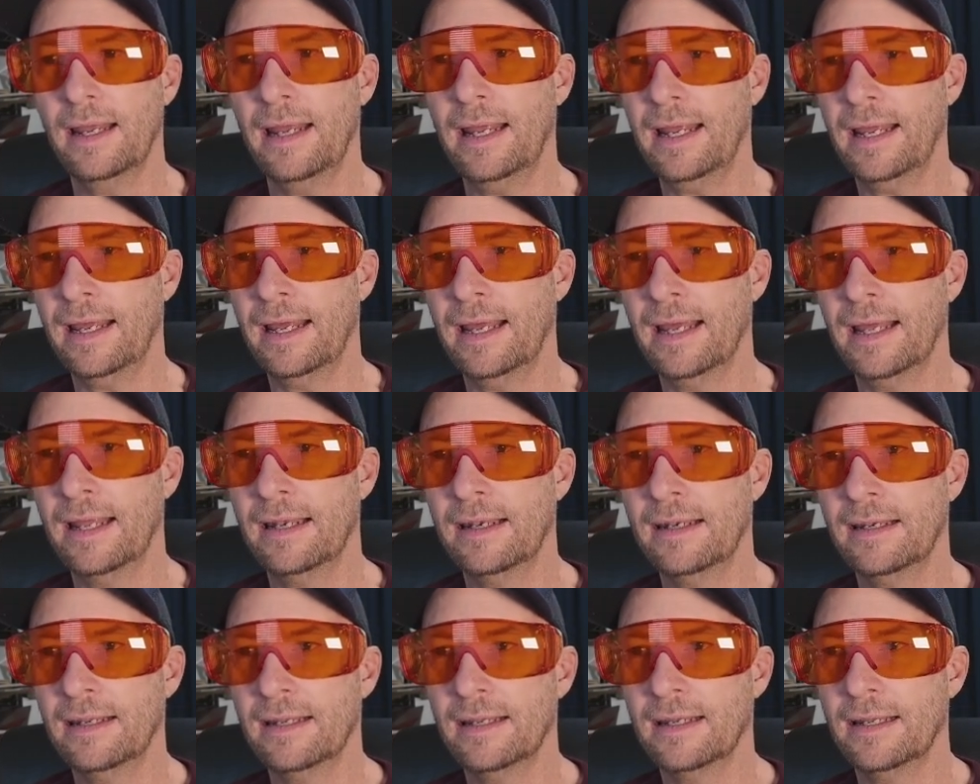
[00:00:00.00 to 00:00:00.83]

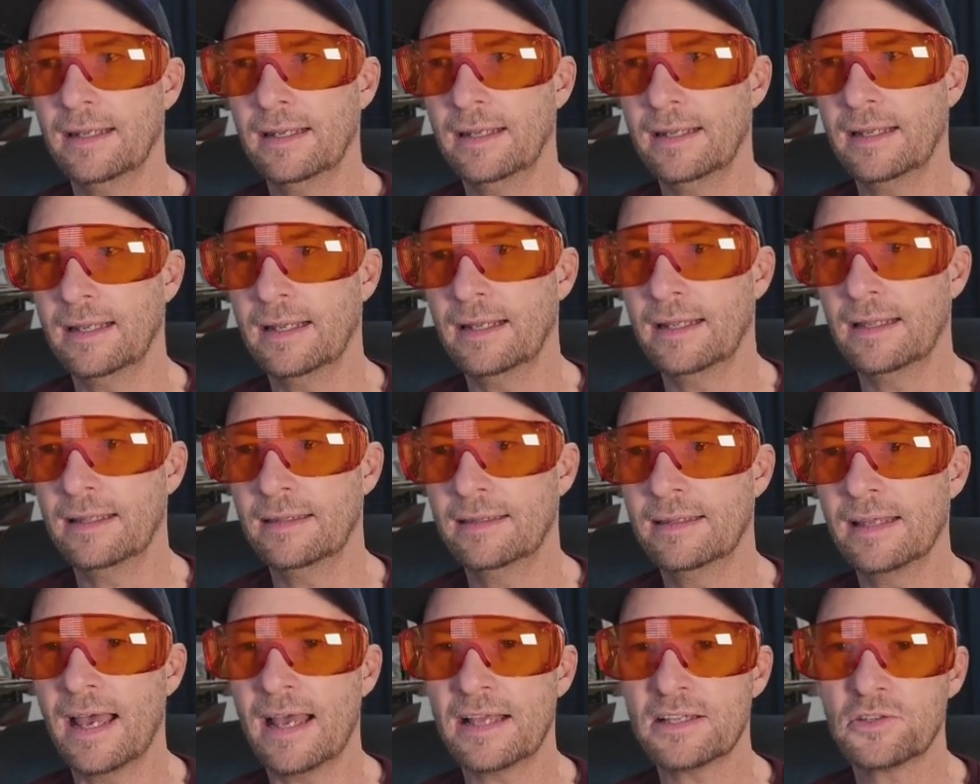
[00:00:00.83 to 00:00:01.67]
and
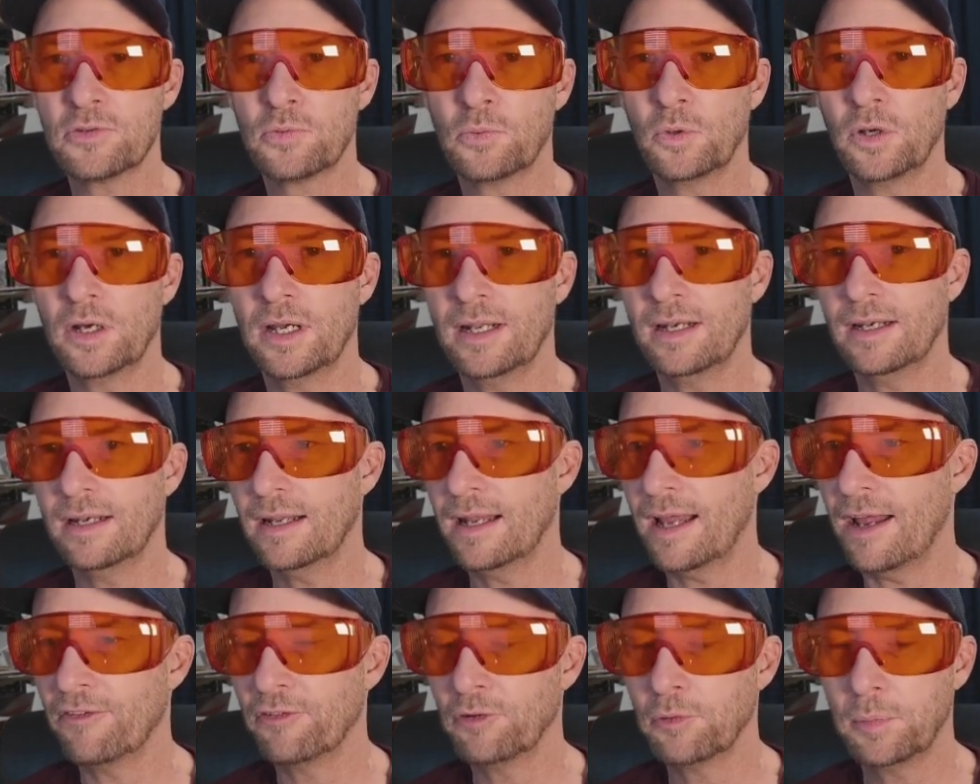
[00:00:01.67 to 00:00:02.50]
that's what
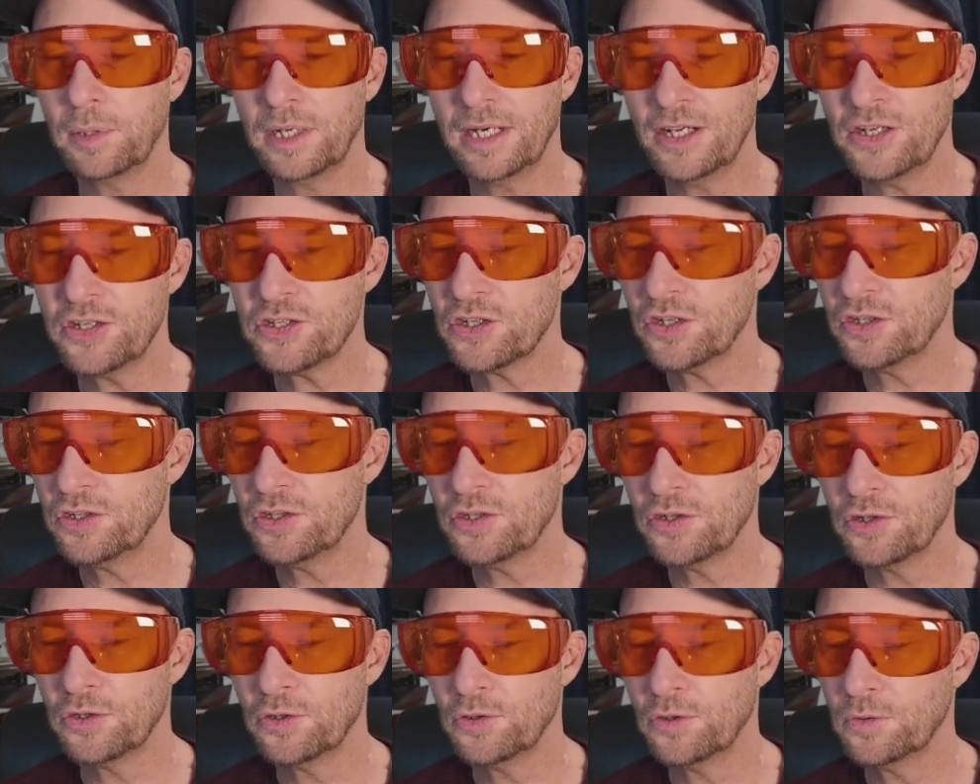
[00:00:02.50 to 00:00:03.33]
everybody should
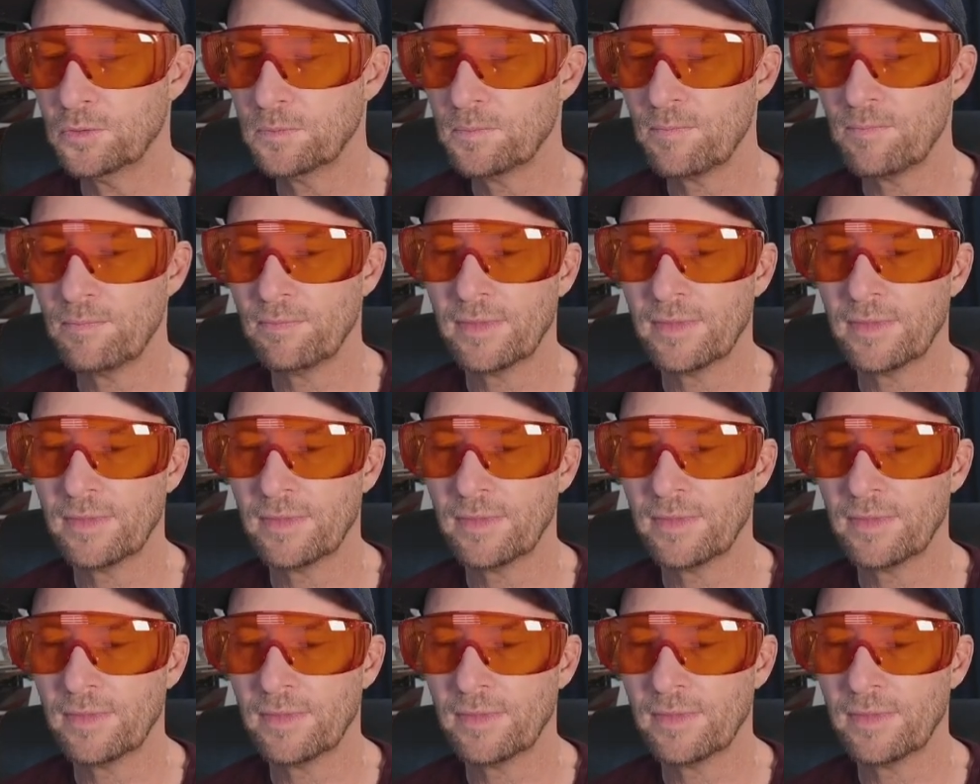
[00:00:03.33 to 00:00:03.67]
do.